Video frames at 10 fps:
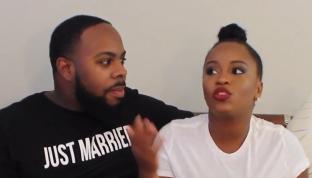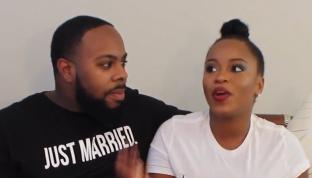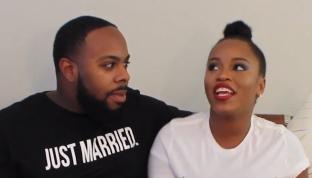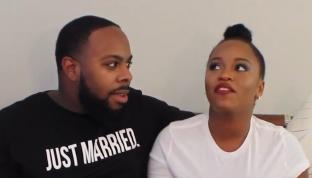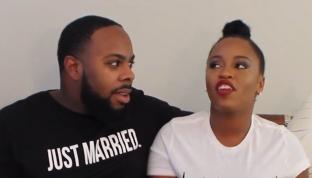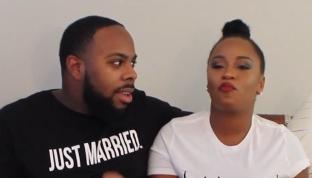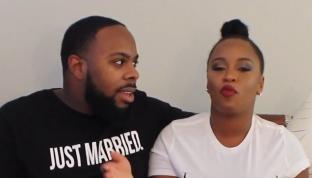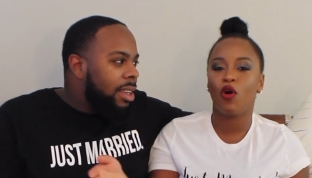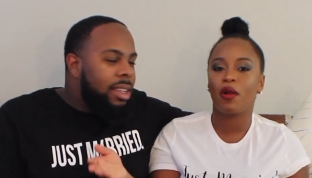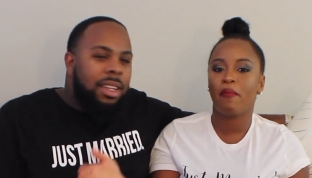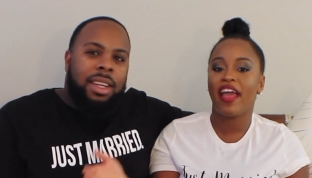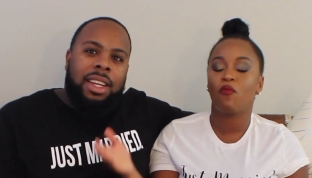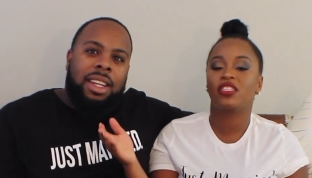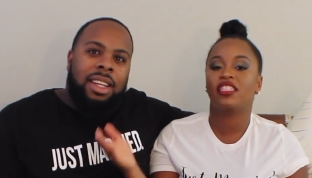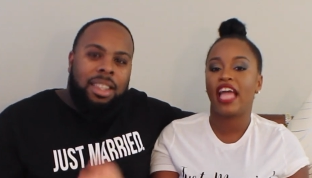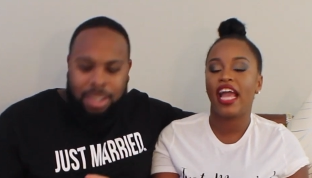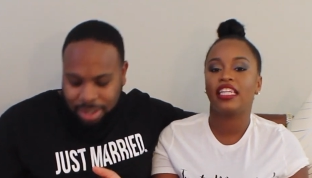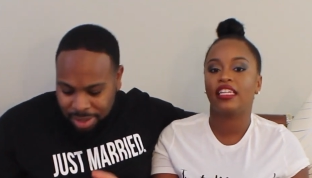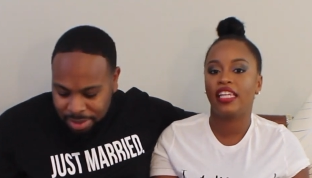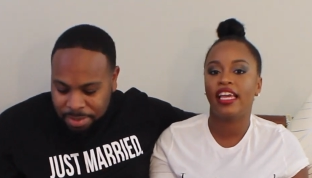Speaker 1: so even if Broder Man was that
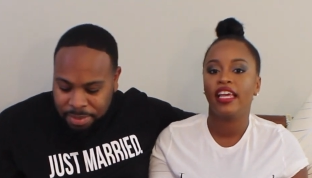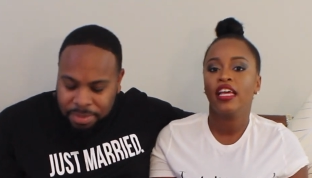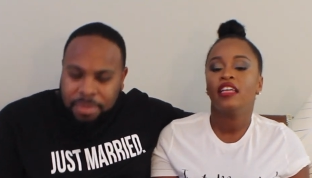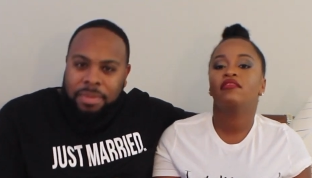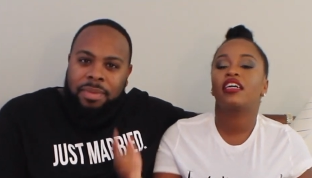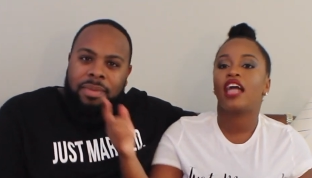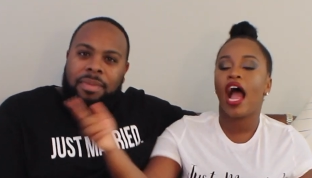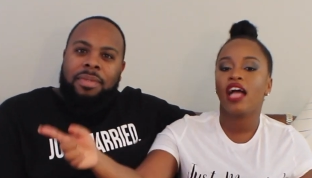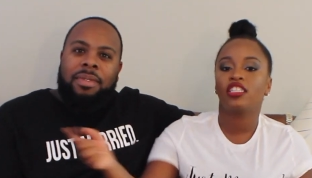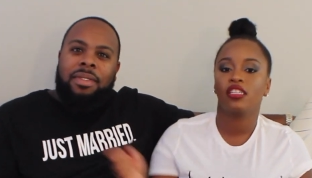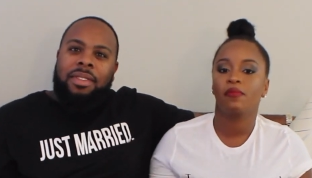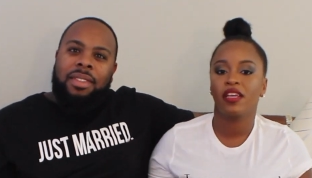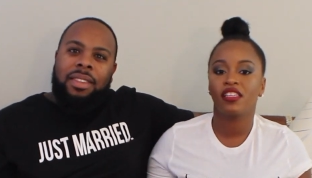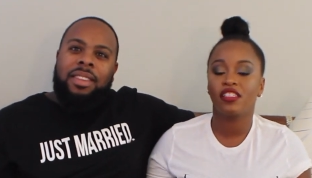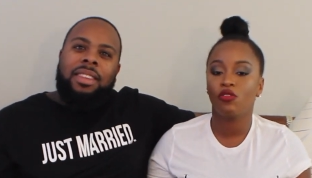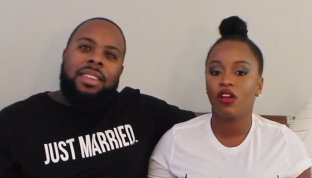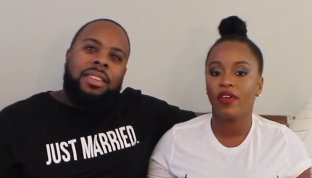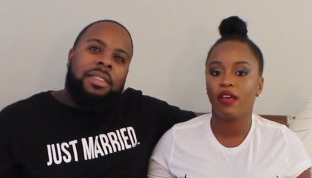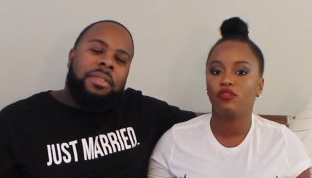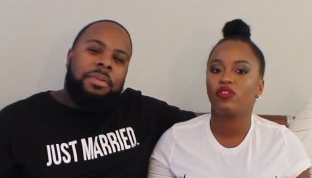lit the guy should have been still
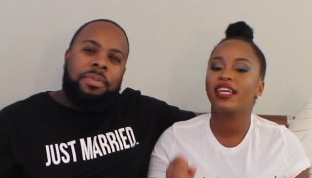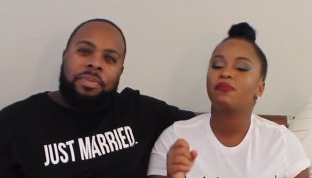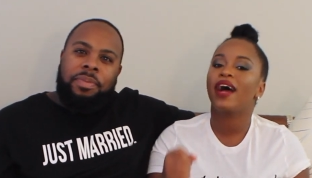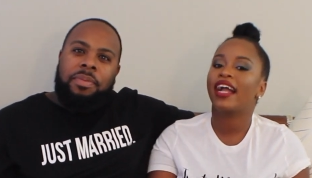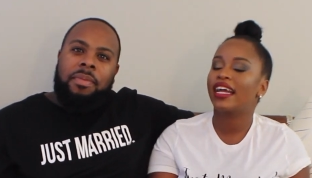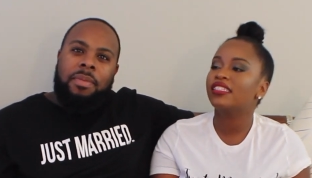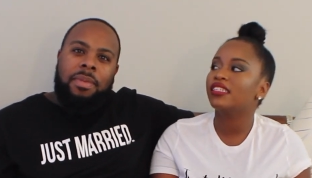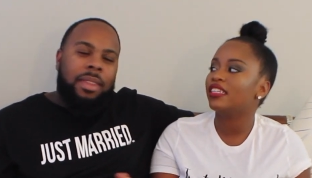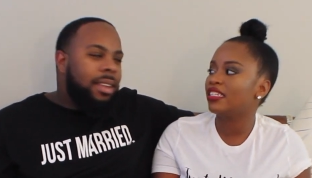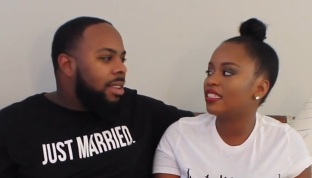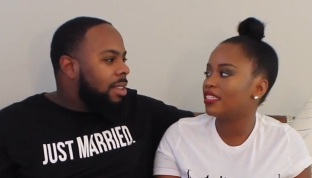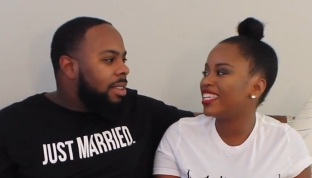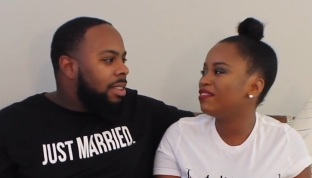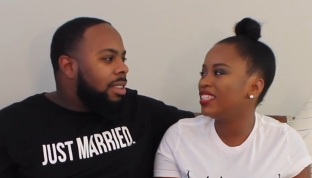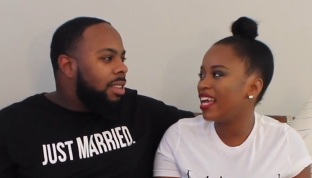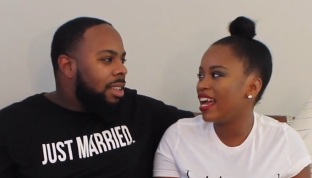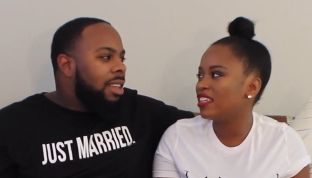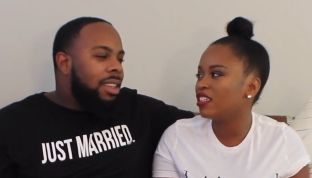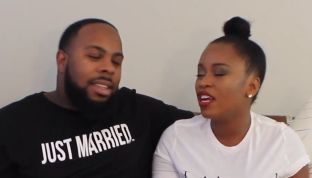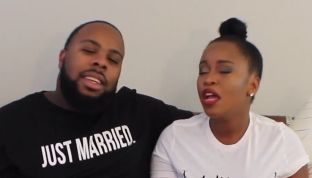giving him drinks, but I guess it is a safety hazard